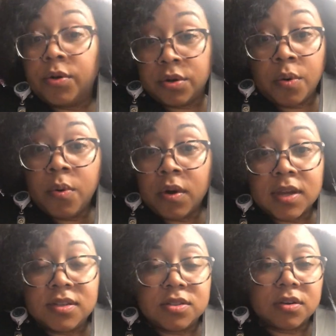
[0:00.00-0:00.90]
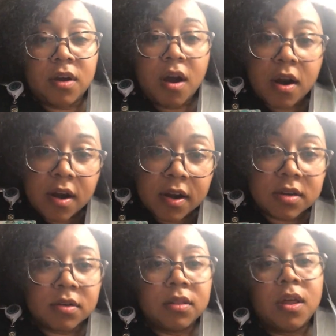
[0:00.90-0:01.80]
your organs, your heart,
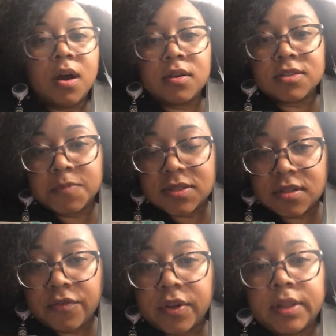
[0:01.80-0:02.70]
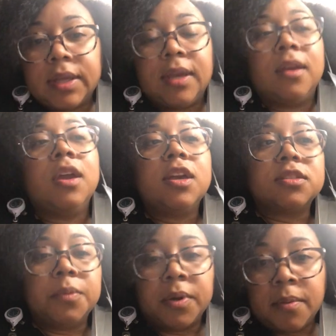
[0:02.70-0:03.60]
your lungs specifically.
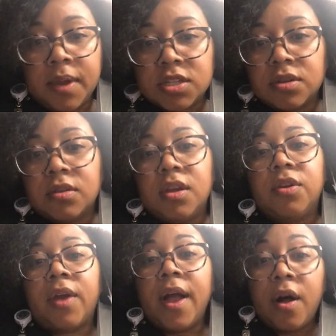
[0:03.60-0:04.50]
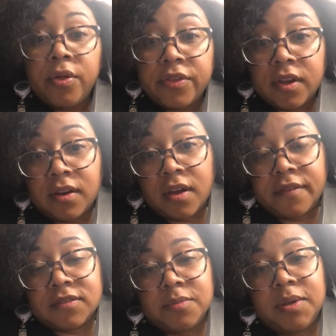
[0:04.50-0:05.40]
So we want to make sure that you're healthy
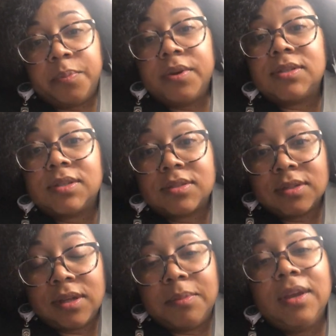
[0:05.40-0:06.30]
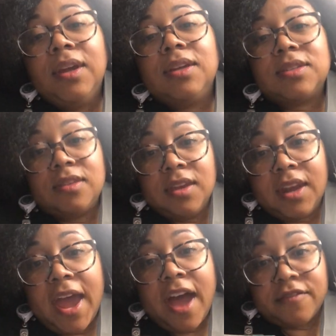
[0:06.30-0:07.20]
enough to be put to sleep to
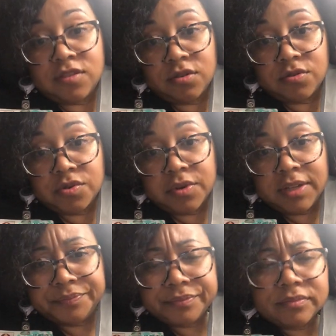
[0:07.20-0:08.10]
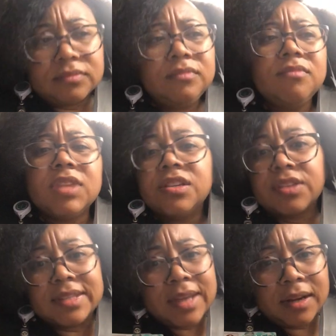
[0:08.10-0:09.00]
then have surgery.
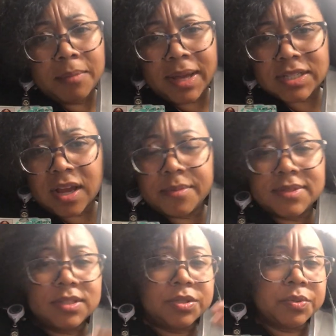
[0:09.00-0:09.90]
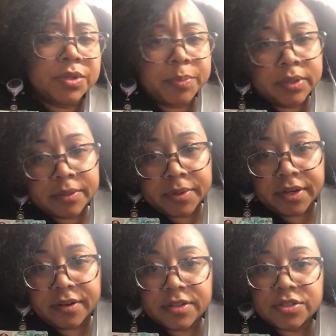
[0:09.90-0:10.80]
So that's kind of my job, is to do a
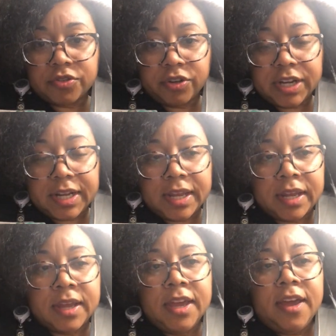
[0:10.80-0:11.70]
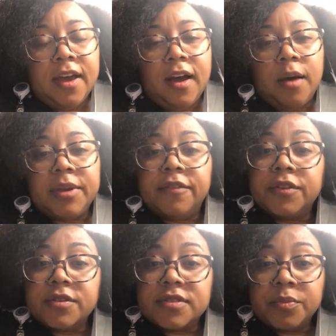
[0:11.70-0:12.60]
preliminary screening. If
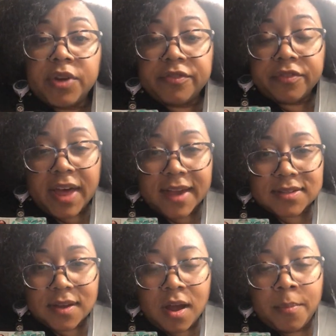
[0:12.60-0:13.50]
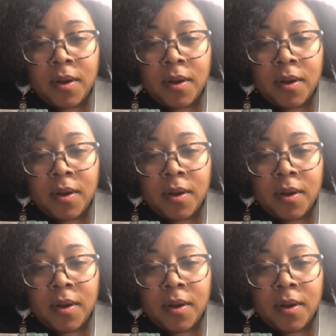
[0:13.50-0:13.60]
there's some red flags that come